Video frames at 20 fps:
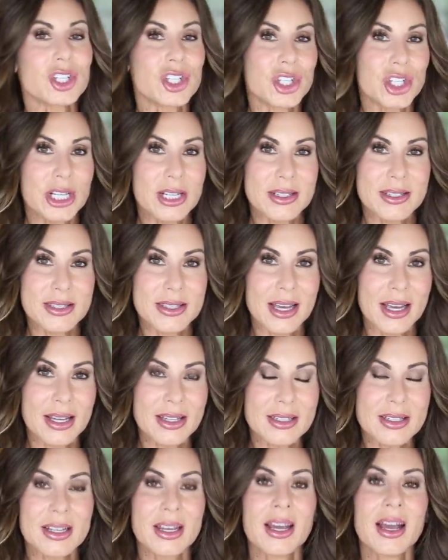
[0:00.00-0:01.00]
sheet
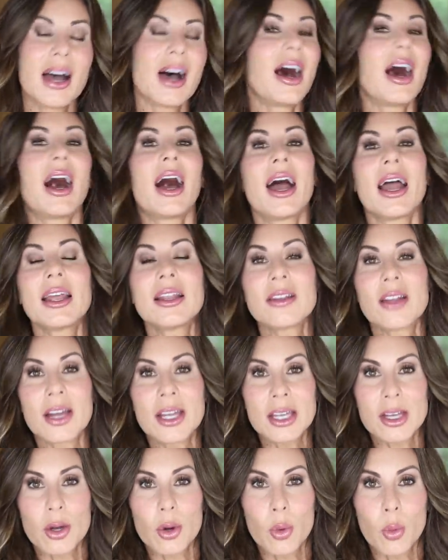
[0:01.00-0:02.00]
set. I
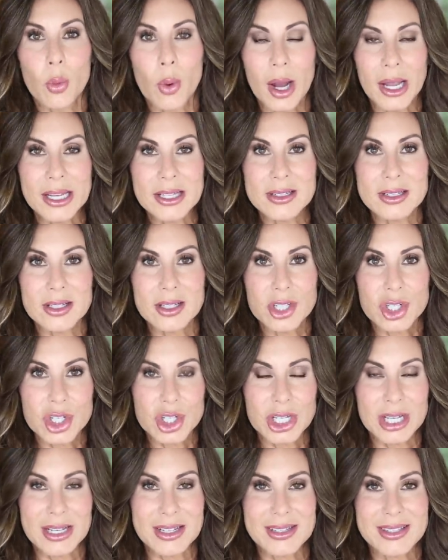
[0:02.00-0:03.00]
like white
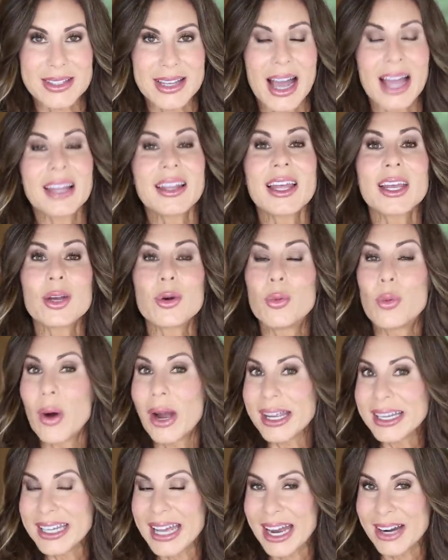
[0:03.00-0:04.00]
sheets. I like
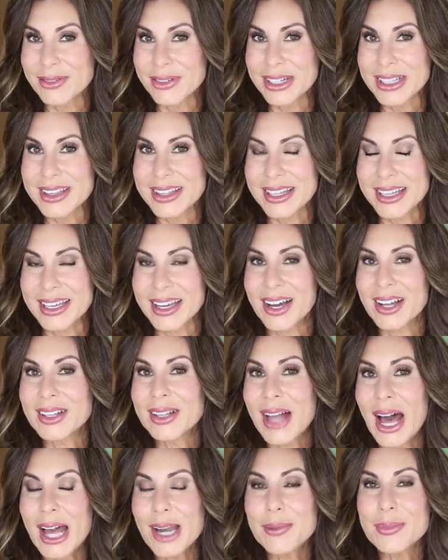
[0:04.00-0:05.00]
white everything. A
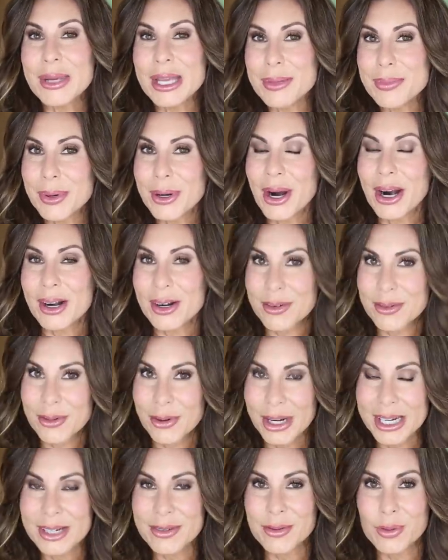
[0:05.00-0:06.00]
lot of people are
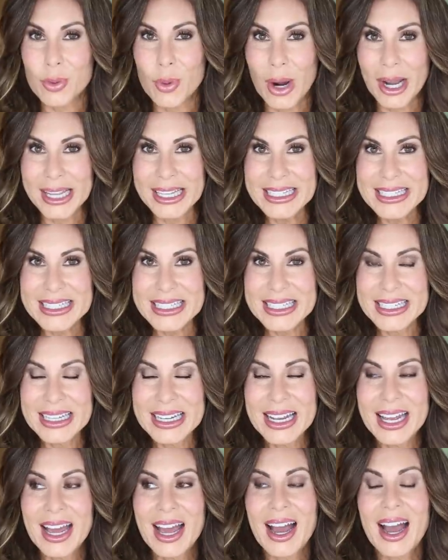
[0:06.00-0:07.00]
afraid of white.
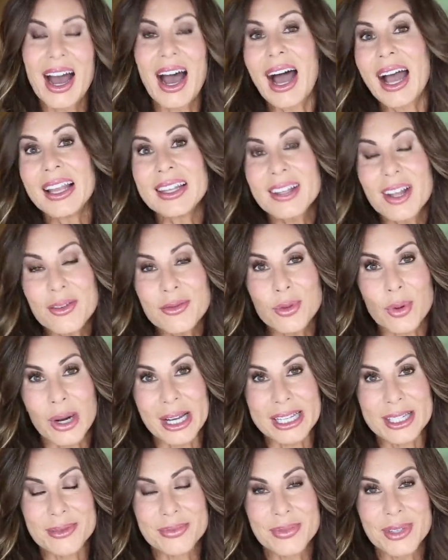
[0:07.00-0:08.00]
I love
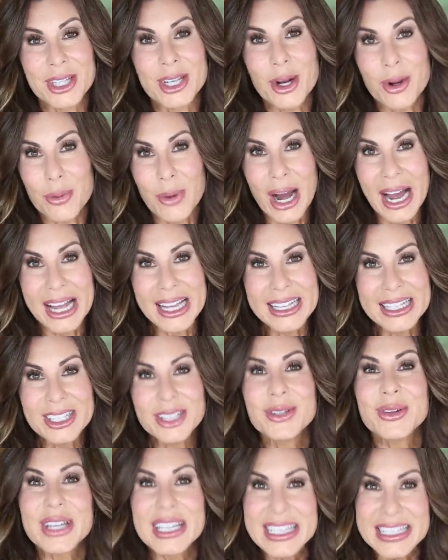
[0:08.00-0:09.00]
white. You know why?
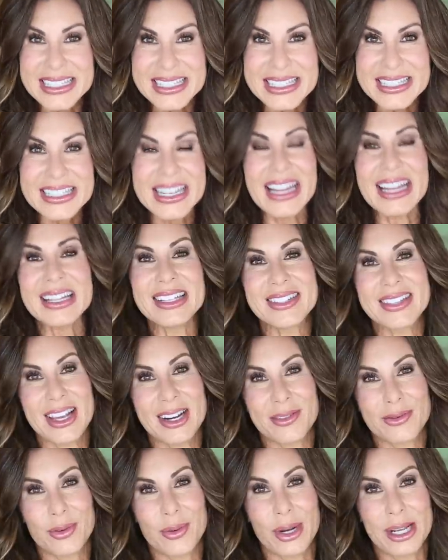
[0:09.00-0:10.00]
You can get stains
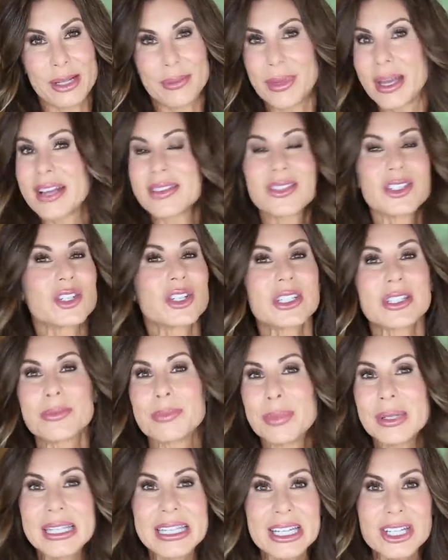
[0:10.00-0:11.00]
out of white because it's
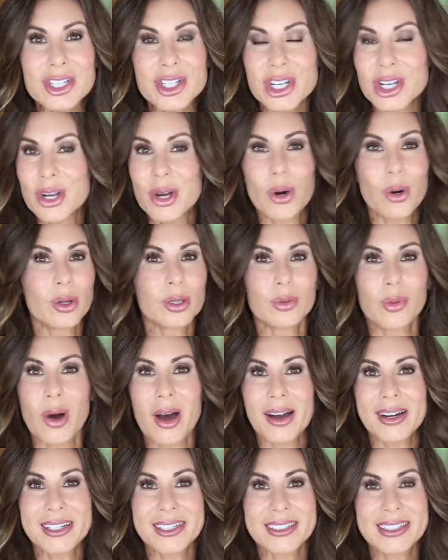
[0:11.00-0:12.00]
just bleach in cold
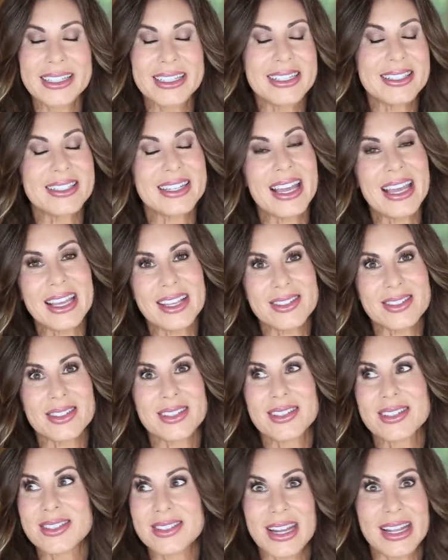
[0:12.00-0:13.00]
water and it
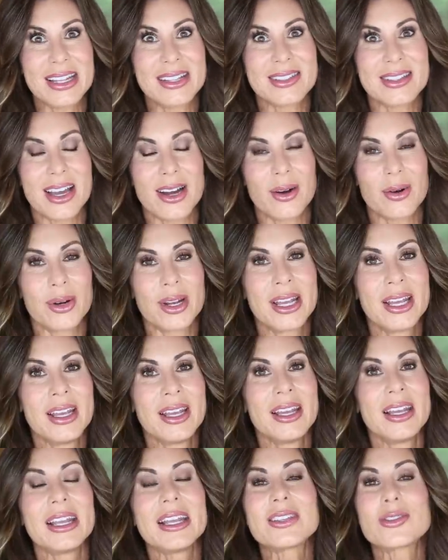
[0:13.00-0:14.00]
takes stains out.
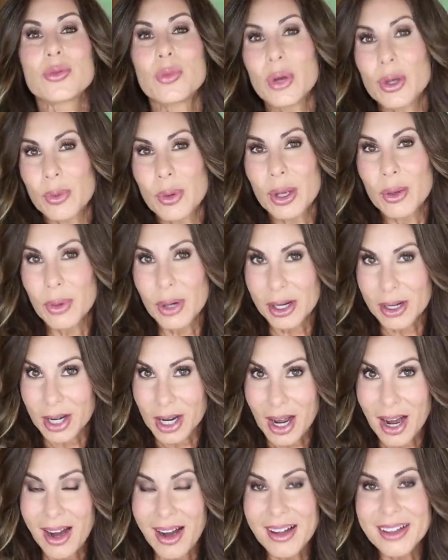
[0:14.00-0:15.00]
It's when we wear
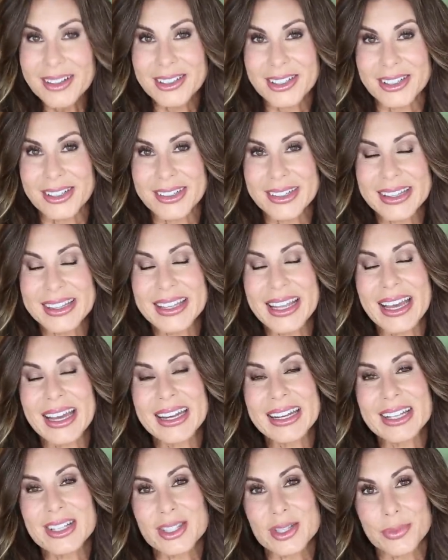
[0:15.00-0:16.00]
color
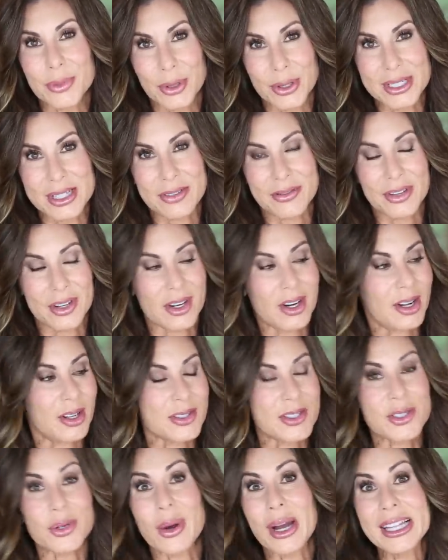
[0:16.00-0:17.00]
that it's more
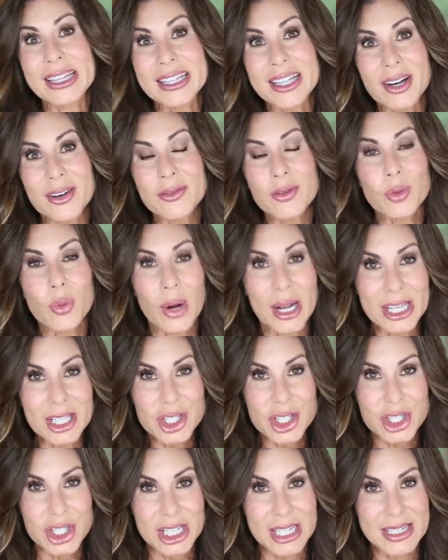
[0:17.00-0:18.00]
difficult. So I love white
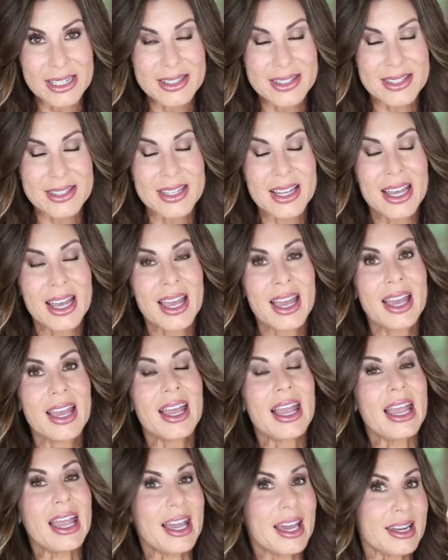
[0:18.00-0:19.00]
sheets,
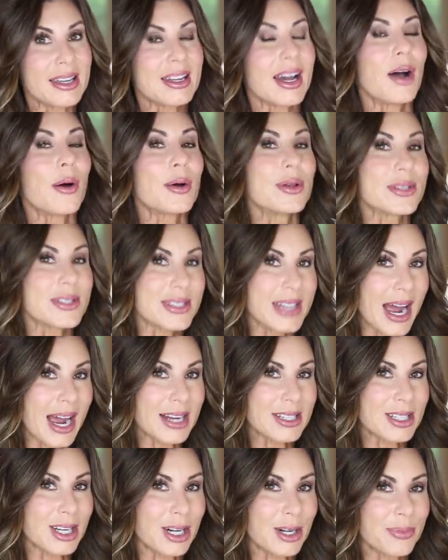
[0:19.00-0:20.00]
and
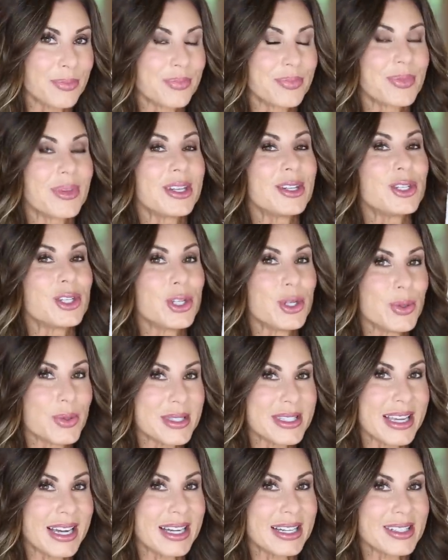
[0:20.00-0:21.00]
stocked up, two
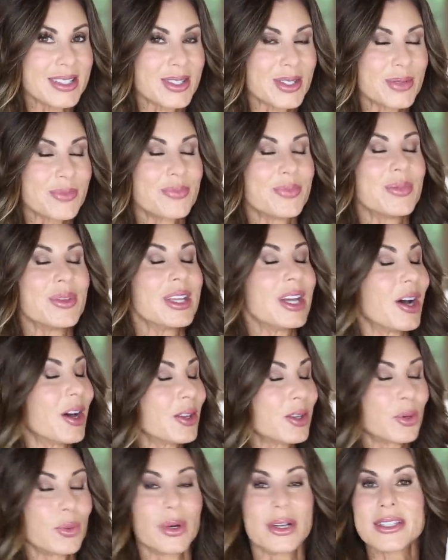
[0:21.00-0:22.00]
sets, The
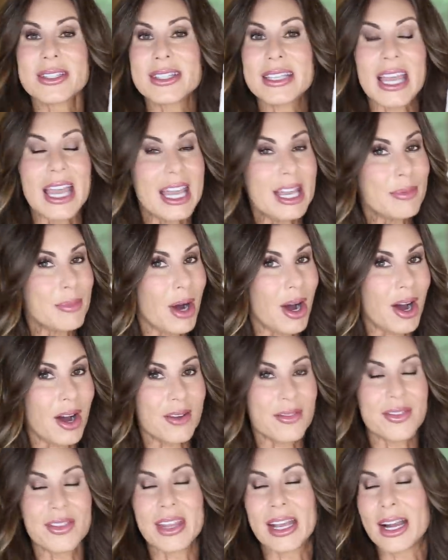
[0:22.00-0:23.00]
other ones came
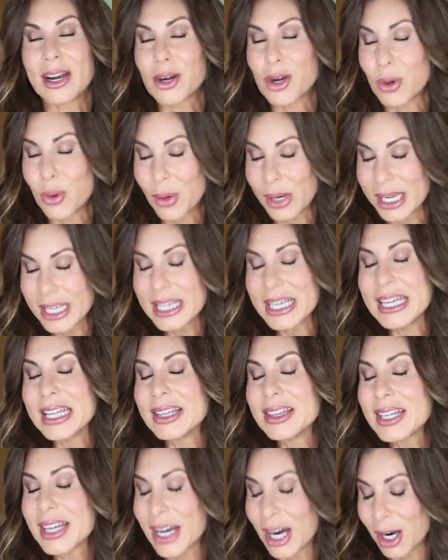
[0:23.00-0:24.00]
off. They are going
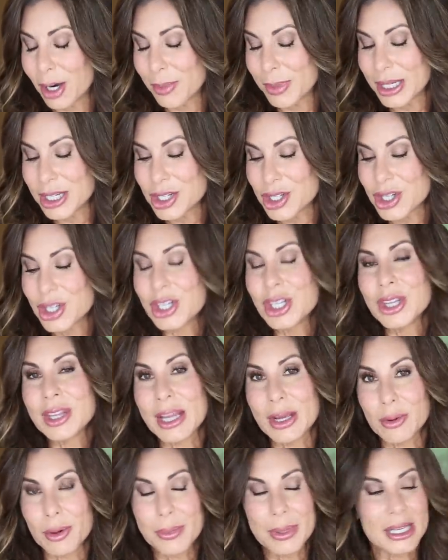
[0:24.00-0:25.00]
in the garbage.
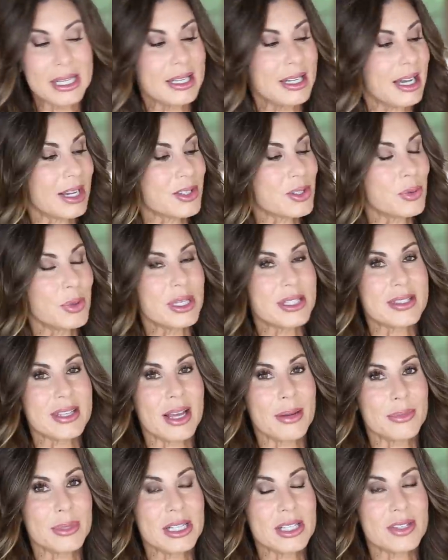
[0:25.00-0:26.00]
They will be in next week's
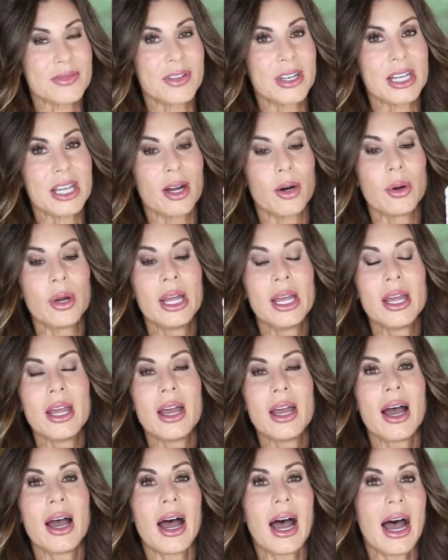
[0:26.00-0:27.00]
empties video.
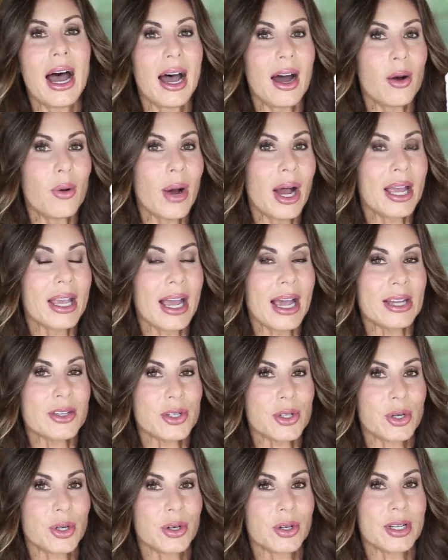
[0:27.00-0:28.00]
How I got
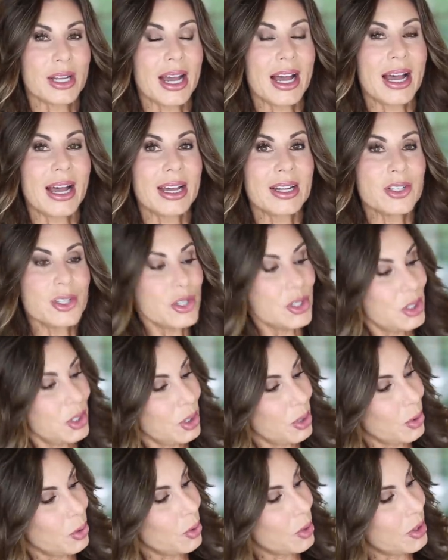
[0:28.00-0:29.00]
turned on
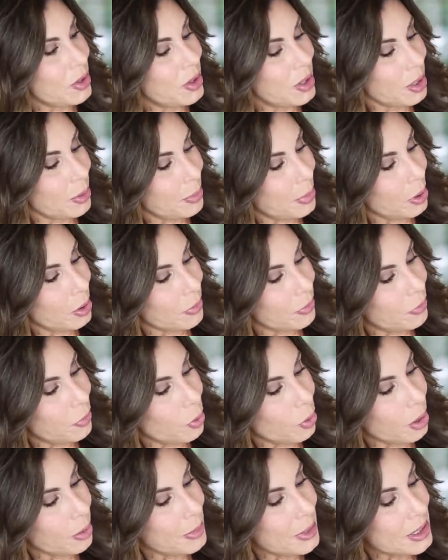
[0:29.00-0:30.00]
to the
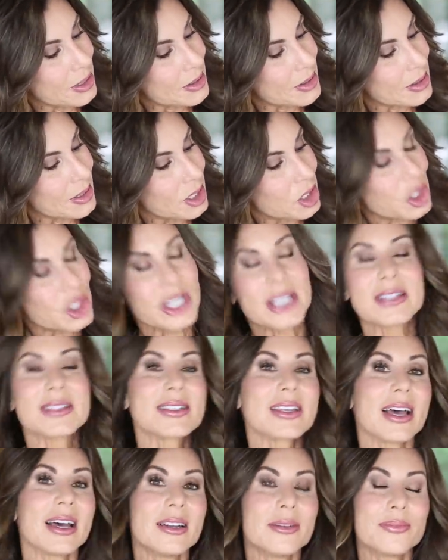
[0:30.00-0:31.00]
performance sheet
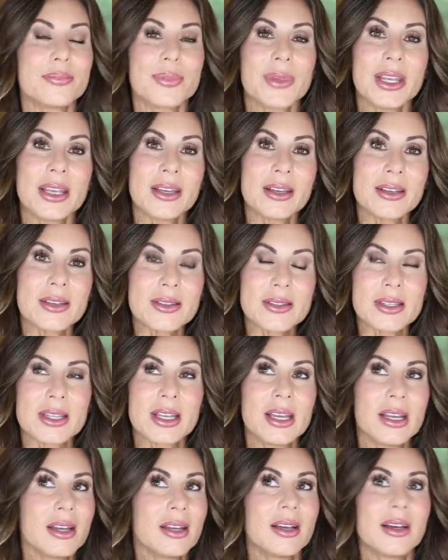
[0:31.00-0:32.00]
set is
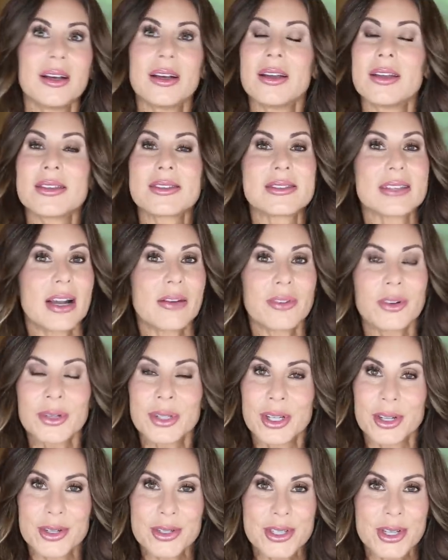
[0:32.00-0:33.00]
several
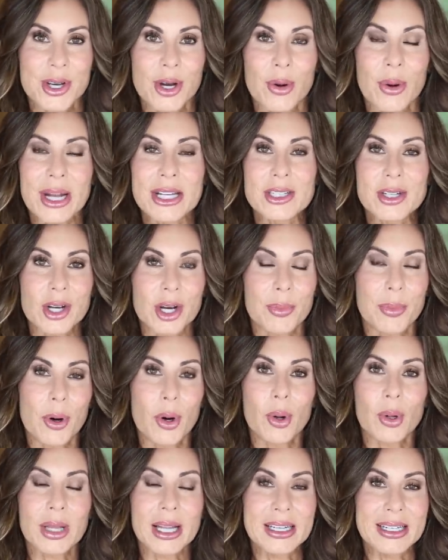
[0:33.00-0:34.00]
years ago, I took a
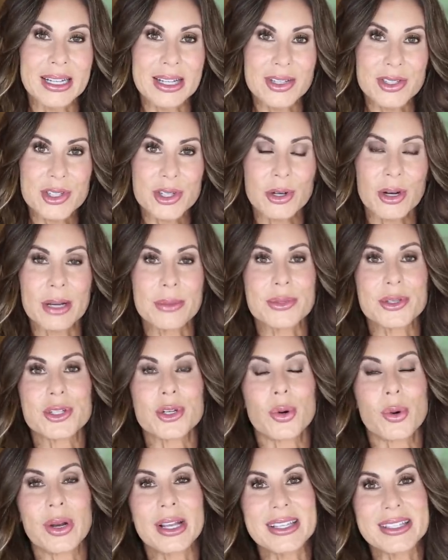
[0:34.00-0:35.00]
poll on Instagram
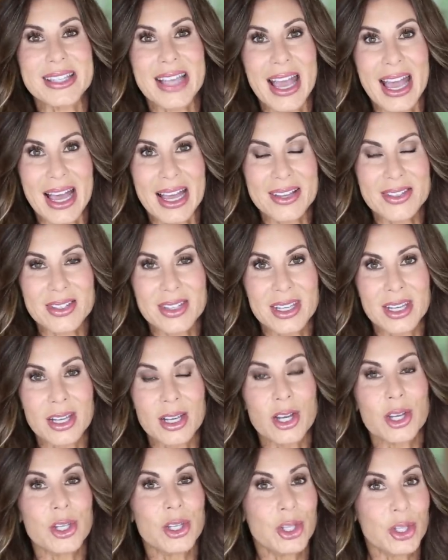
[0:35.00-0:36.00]
stories
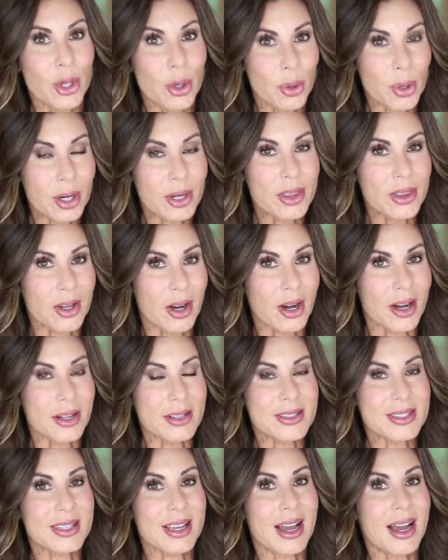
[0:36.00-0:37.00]
asking your
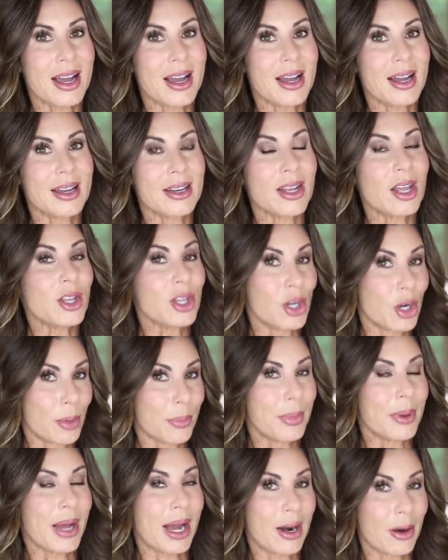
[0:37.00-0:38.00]
thoughts on your,